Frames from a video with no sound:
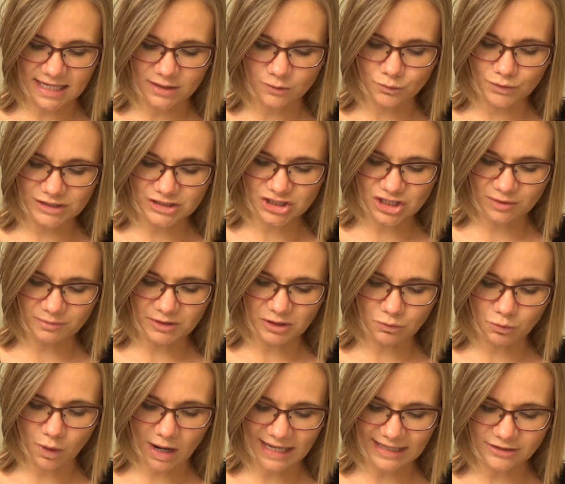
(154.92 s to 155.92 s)
and we shall be
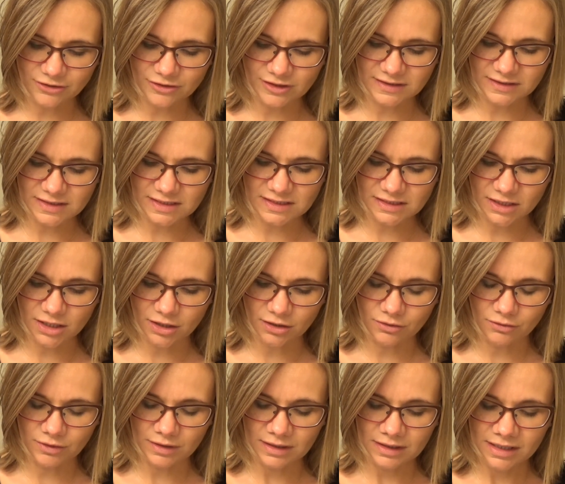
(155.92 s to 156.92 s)
whiter than snow.
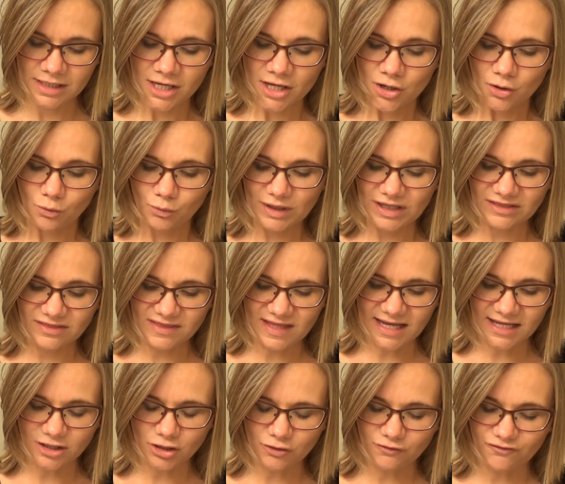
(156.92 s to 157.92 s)
We
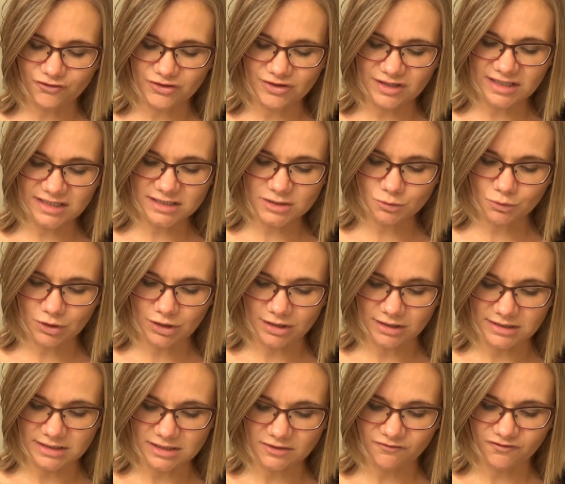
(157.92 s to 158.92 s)
thank you for these
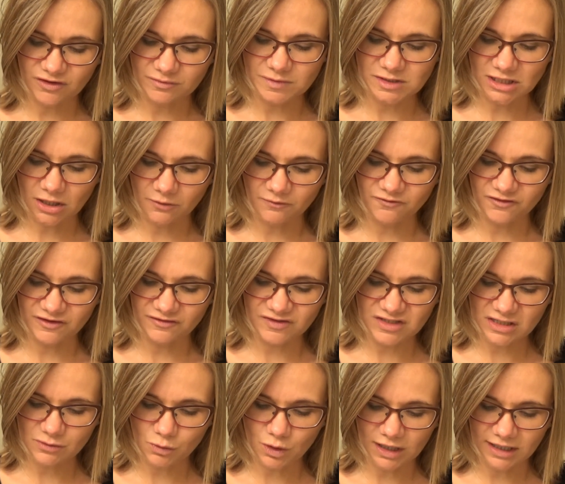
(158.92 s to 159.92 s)
words from Psalm
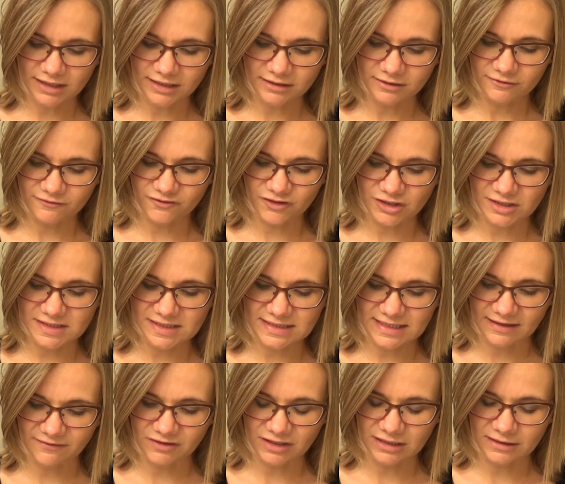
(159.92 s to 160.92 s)
51, verse
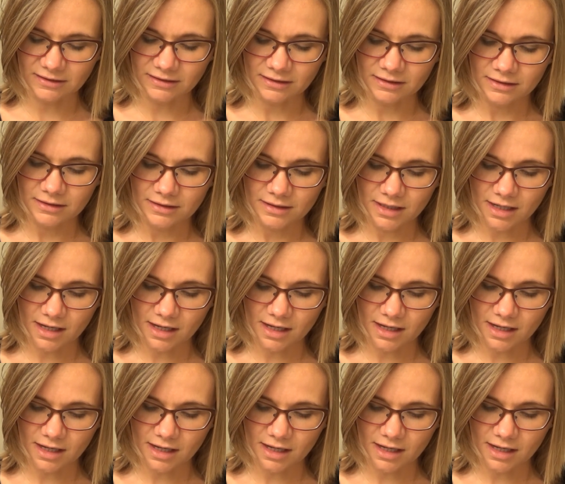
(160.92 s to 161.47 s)
7.